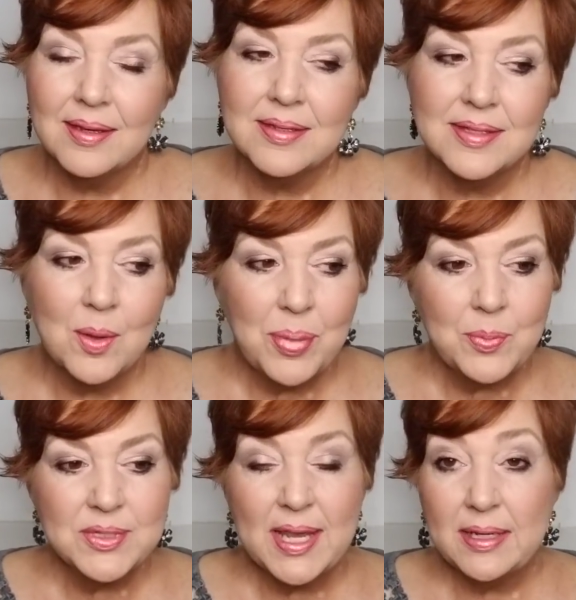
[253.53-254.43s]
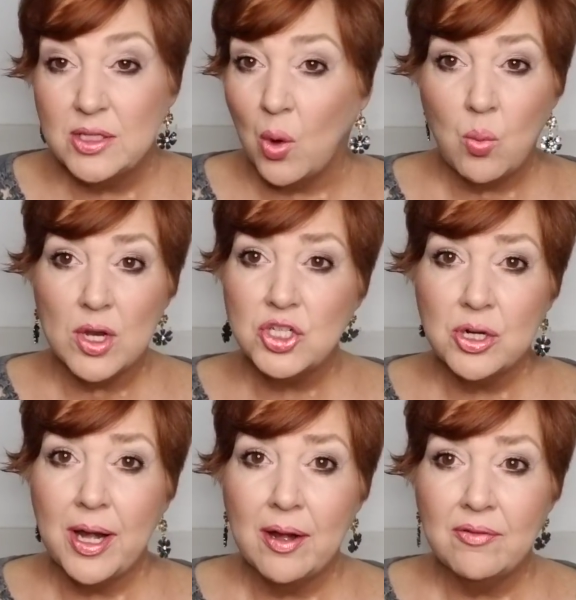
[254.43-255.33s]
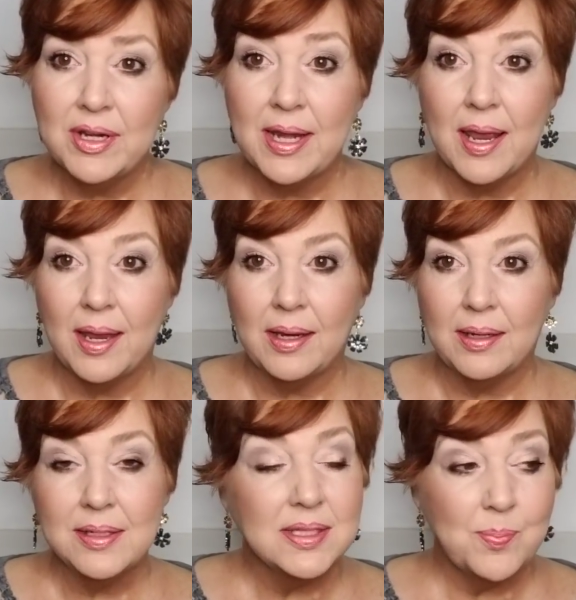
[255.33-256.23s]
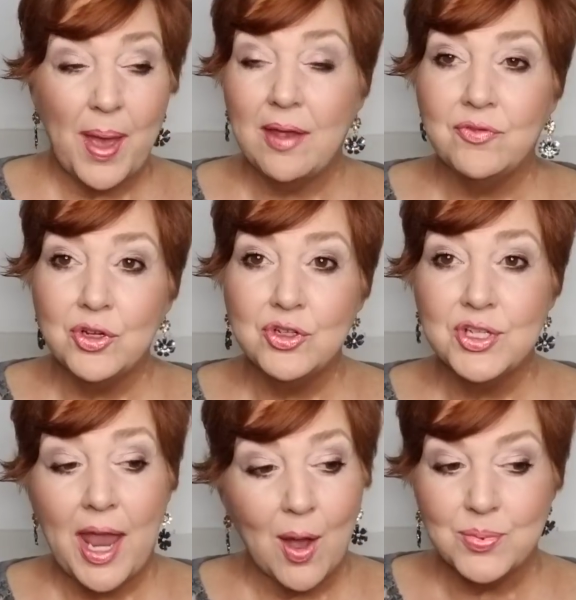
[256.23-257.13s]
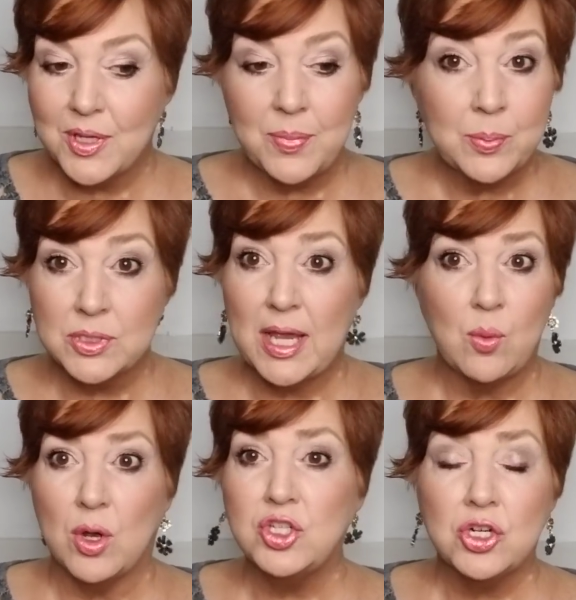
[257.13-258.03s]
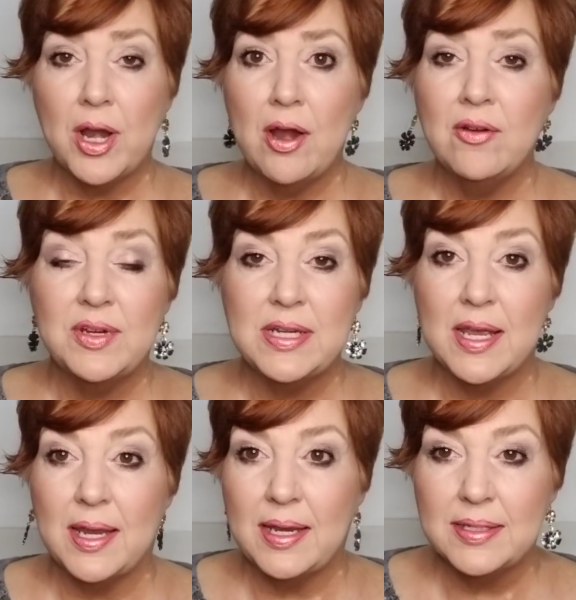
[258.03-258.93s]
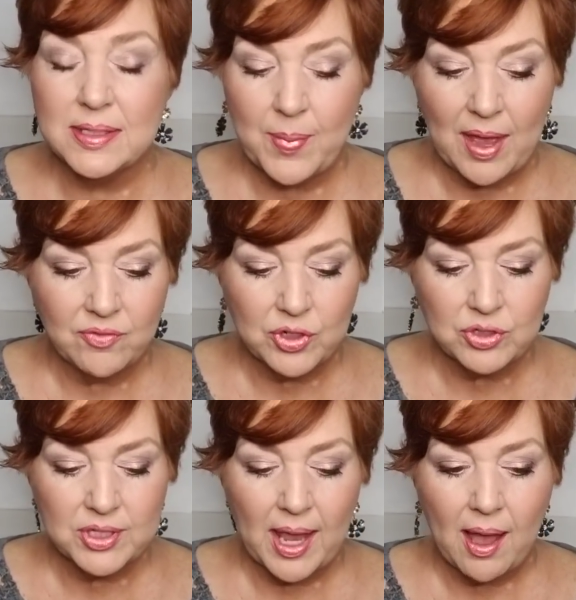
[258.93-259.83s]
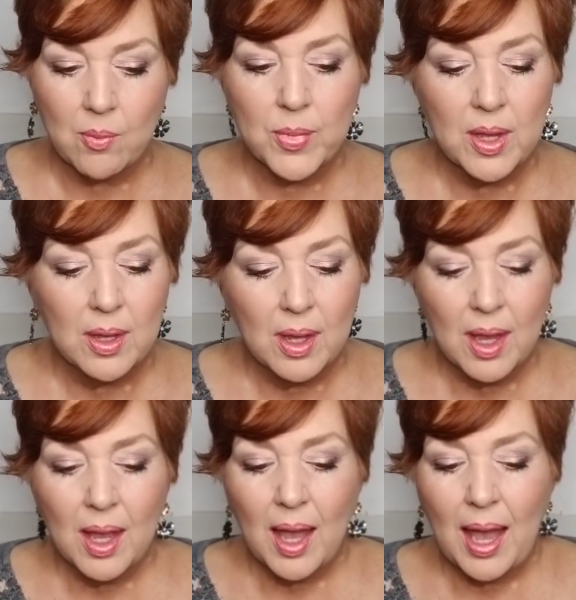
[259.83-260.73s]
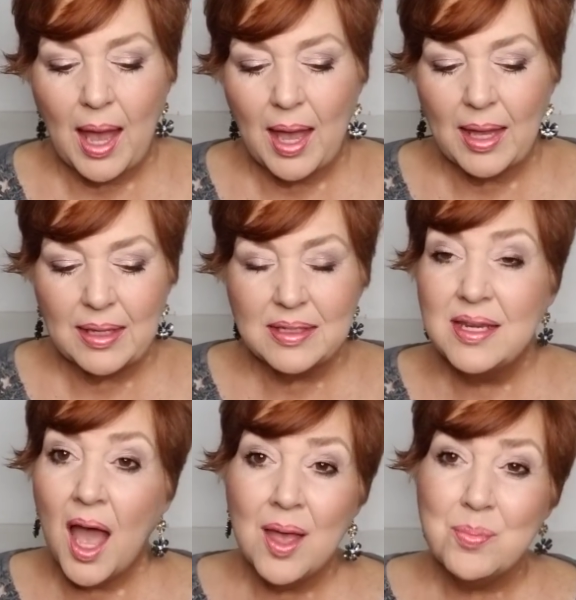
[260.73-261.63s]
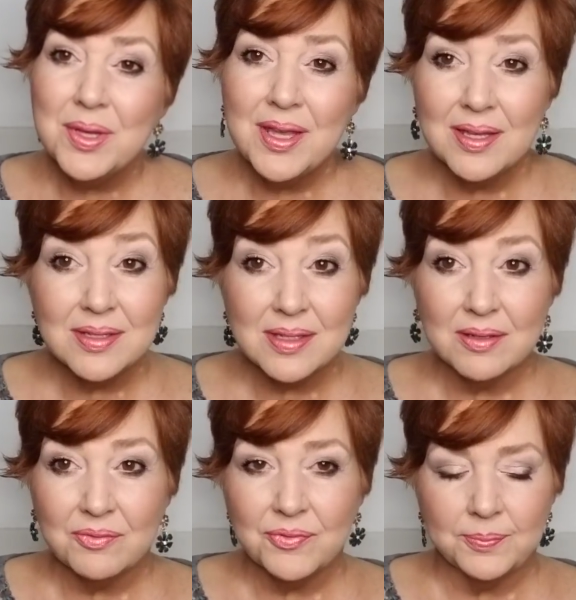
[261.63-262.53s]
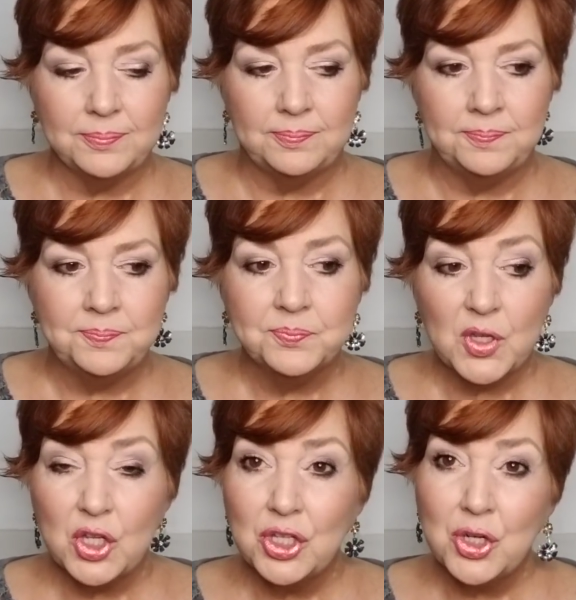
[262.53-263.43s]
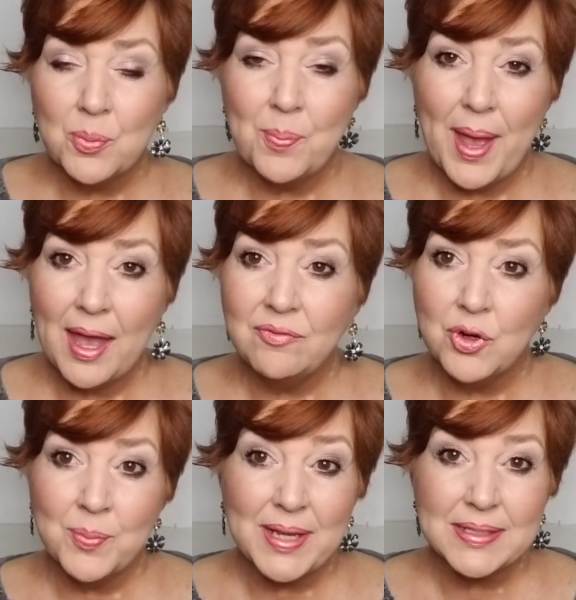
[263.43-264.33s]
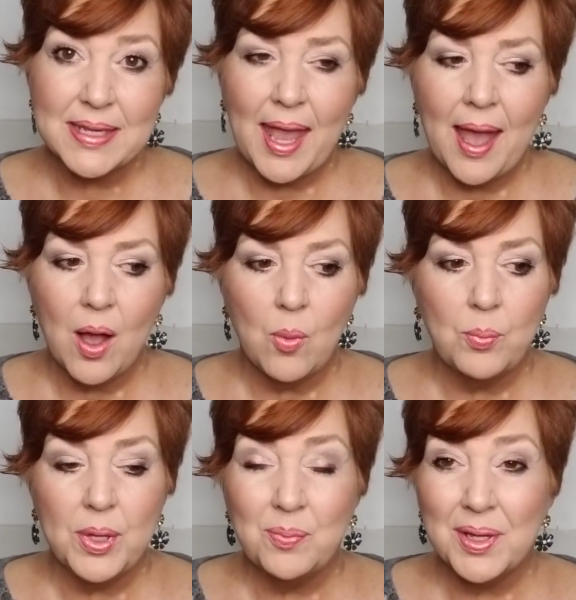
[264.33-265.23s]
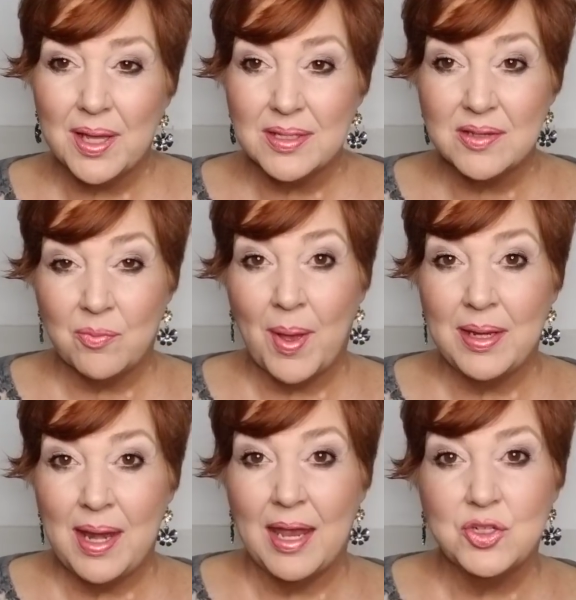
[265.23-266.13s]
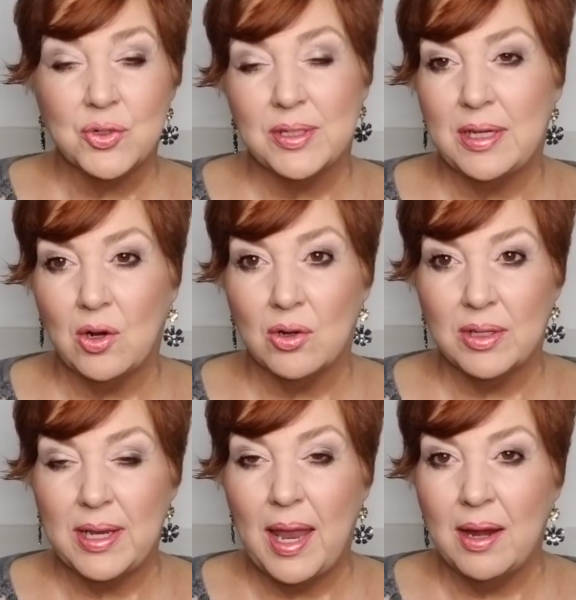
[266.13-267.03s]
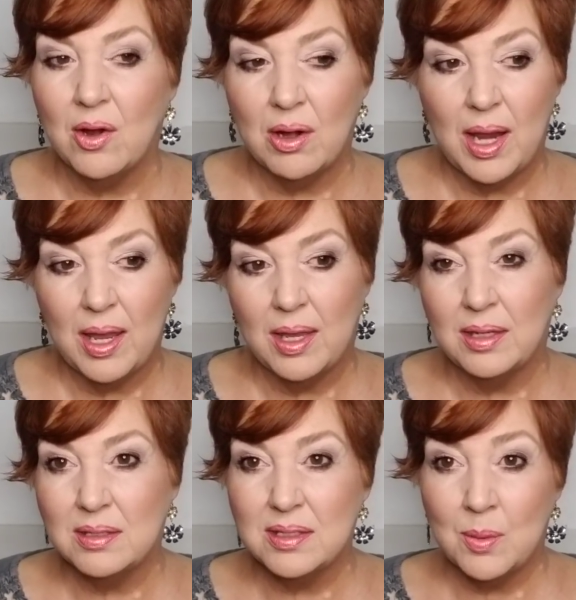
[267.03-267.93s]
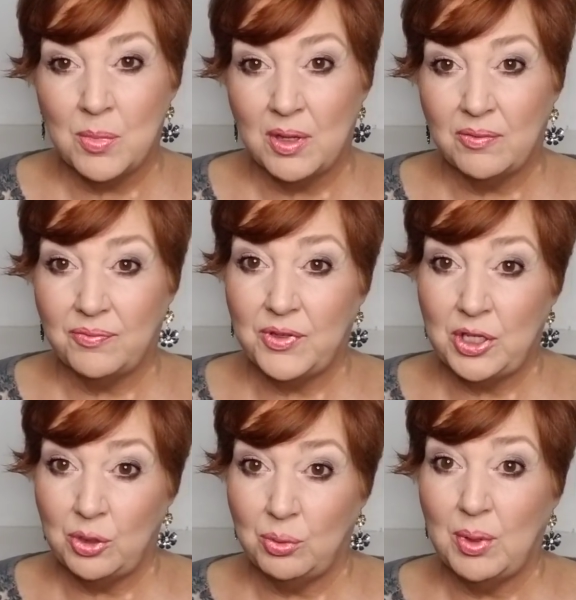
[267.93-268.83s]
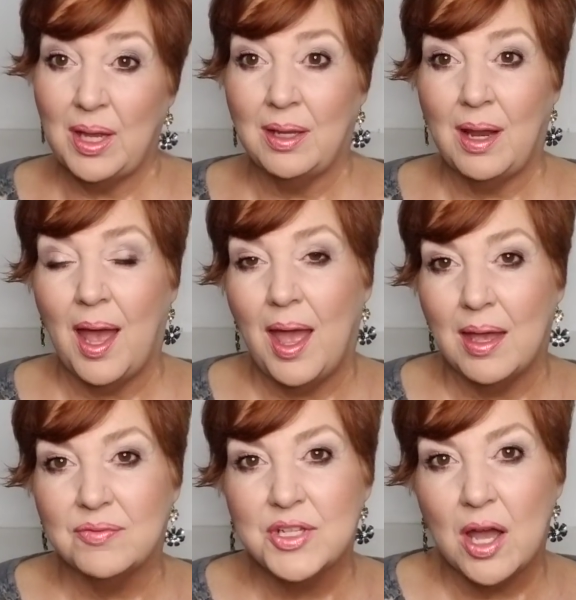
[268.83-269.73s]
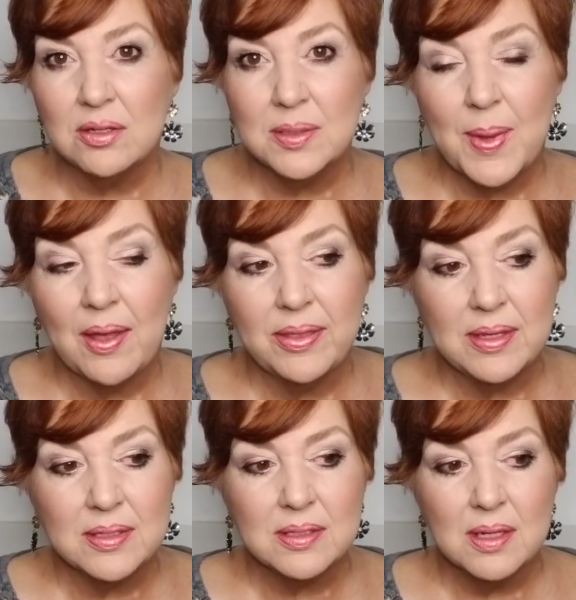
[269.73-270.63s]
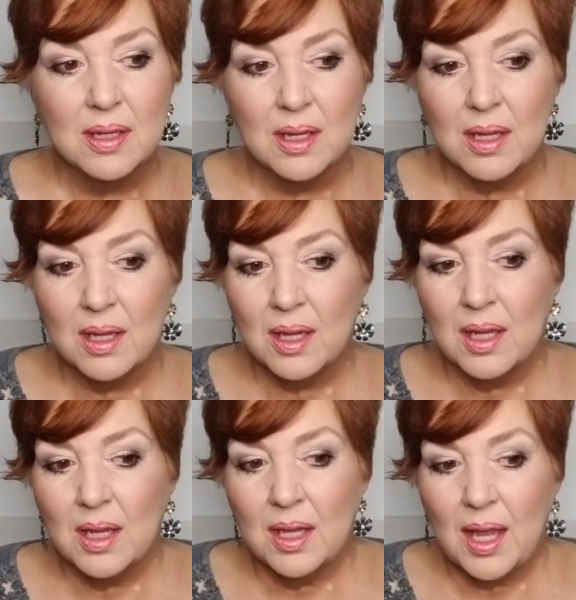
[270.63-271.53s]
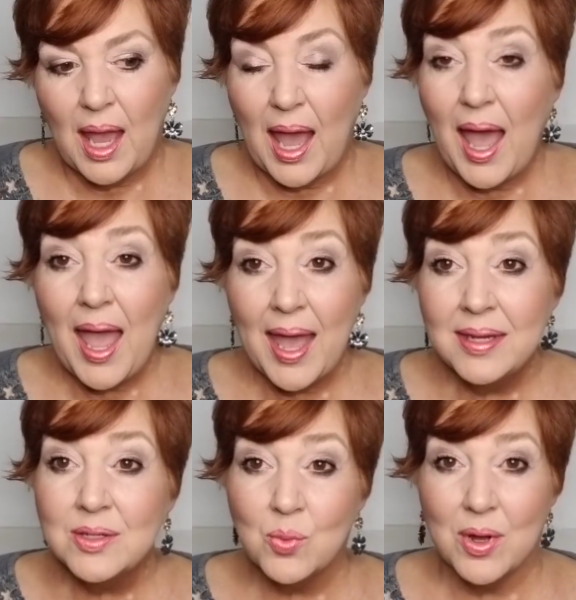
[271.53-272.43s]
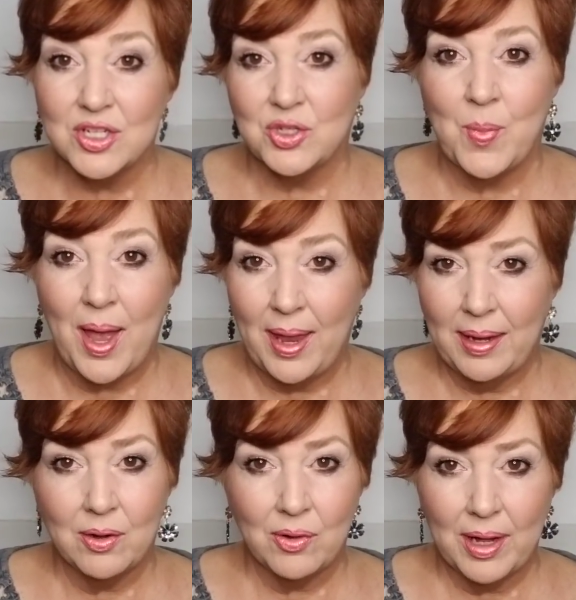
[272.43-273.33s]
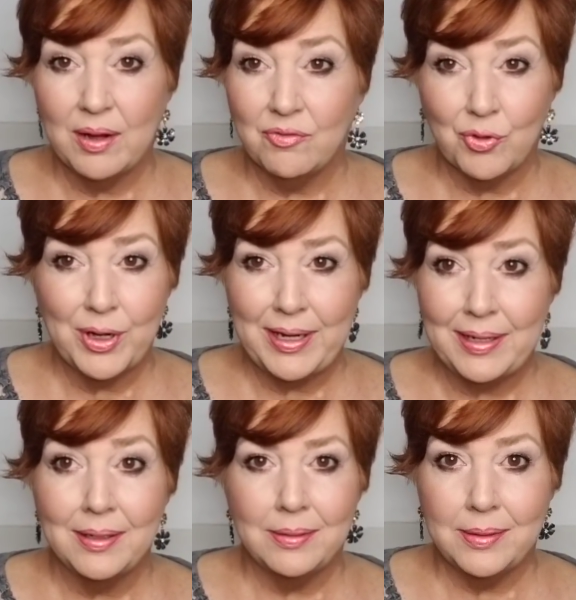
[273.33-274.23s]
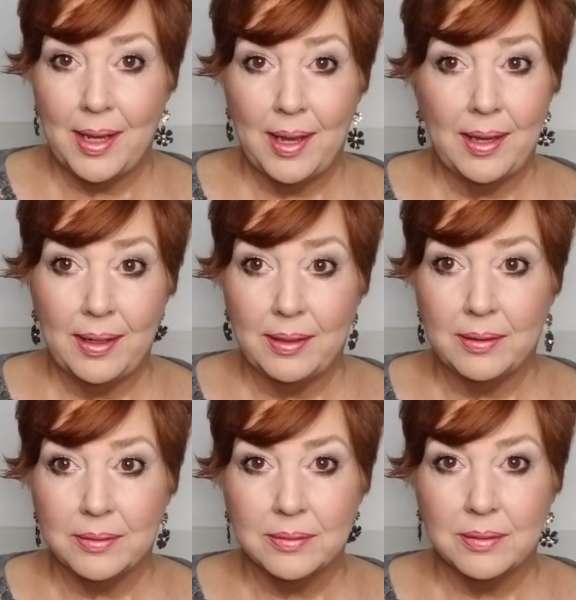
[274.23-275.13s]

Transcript: Some people say don't wash your hair every day, it's bad for your scalp. Some people say wash your hair every day, it's bad for your scalp. Not because of good or bad for my scalp, but because of my naturally curly hair. And some of you and I have talked about this. I had to wash my hair every day